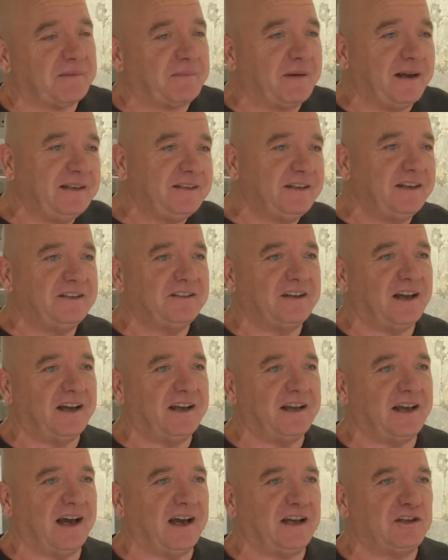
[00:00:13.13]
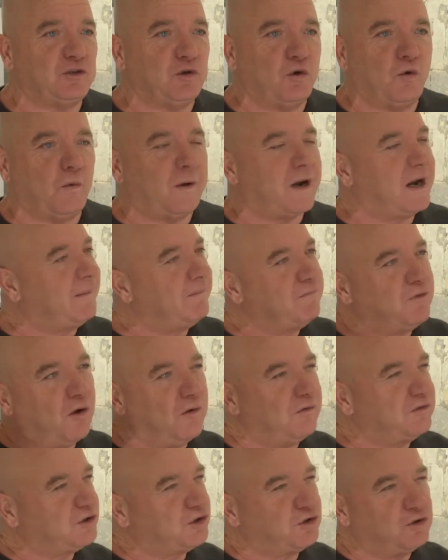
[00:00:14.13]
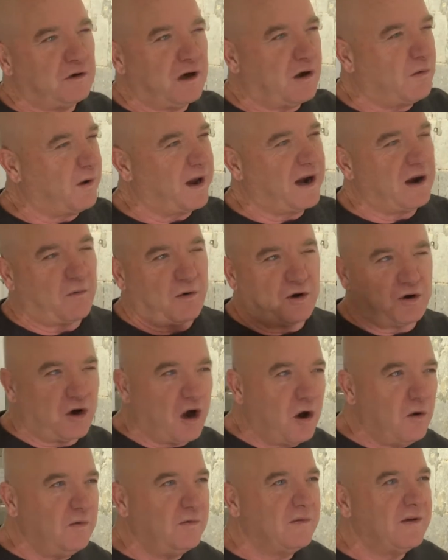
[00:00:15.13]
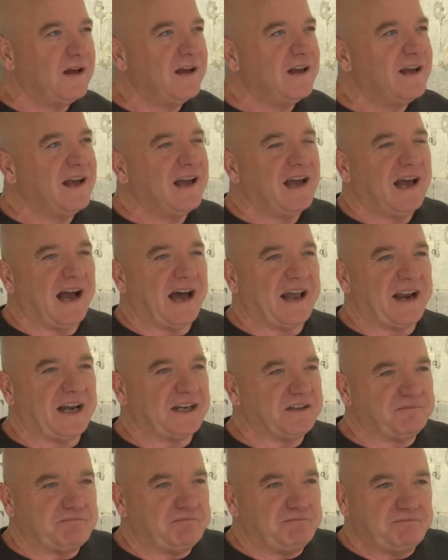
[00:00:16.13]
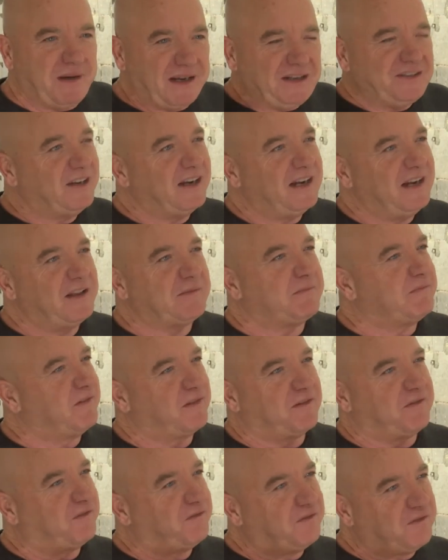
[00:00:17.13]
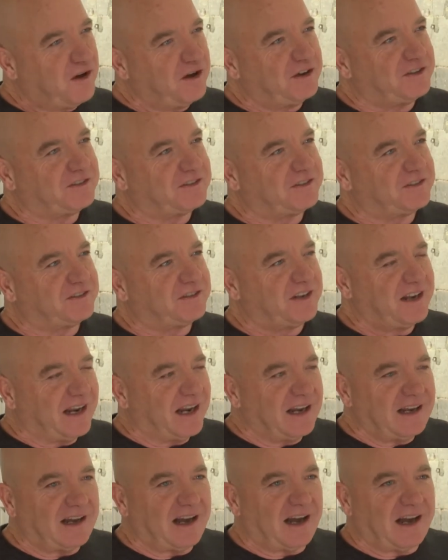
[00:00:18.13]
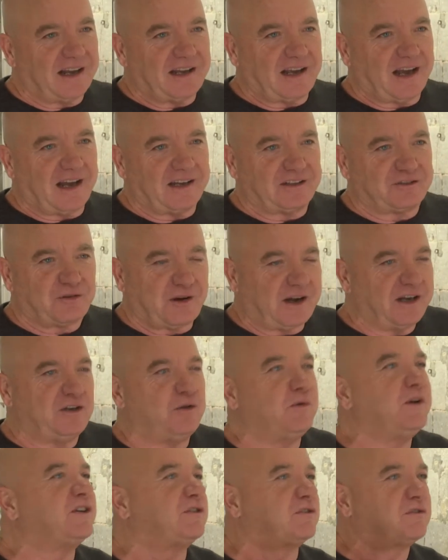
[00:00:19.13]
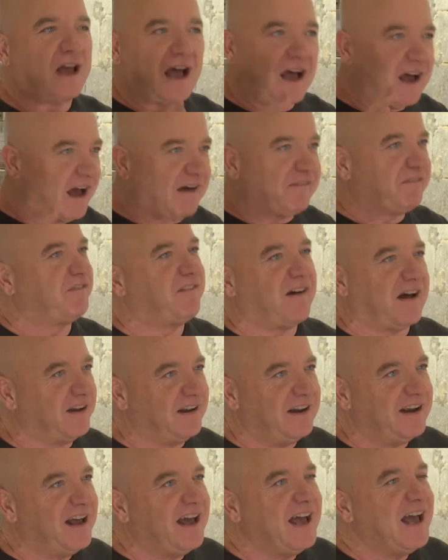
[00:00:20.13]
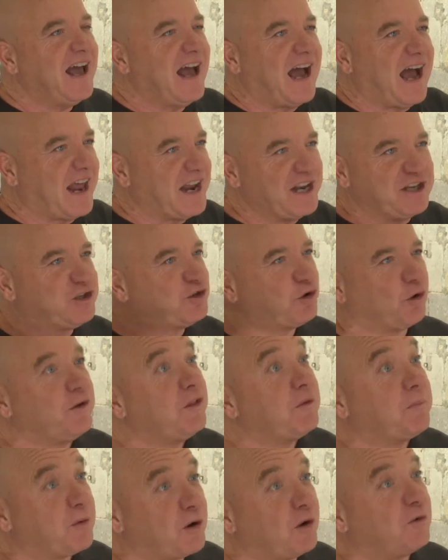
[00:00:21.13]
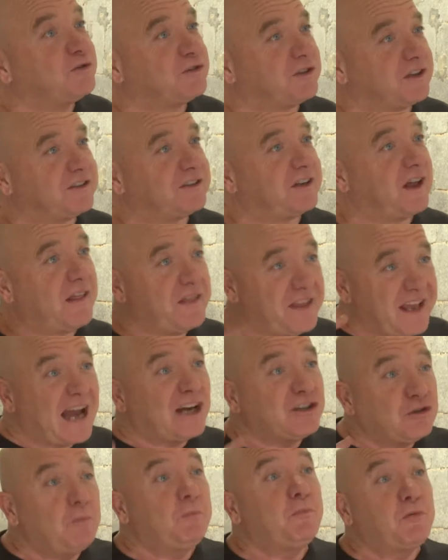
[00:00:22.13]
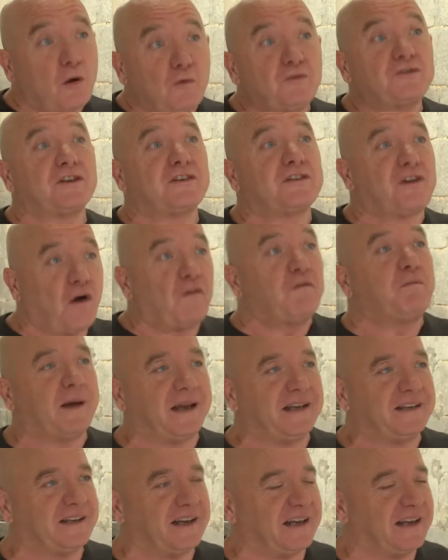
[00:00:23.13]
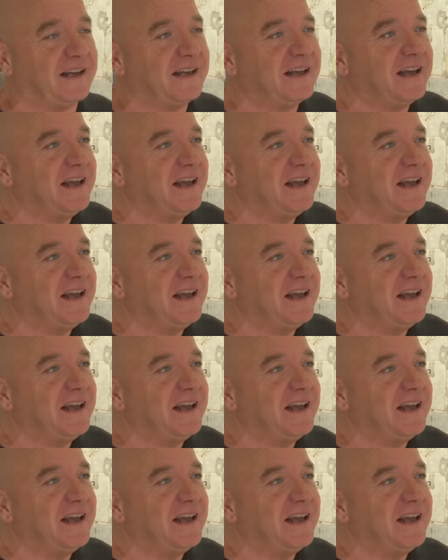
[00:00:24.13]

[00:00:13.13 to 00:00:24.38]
Paintings I do when I'm not sure where I want to go, and basically the first thing I try and do is to have fun and enjoy the process, the actual process of painting.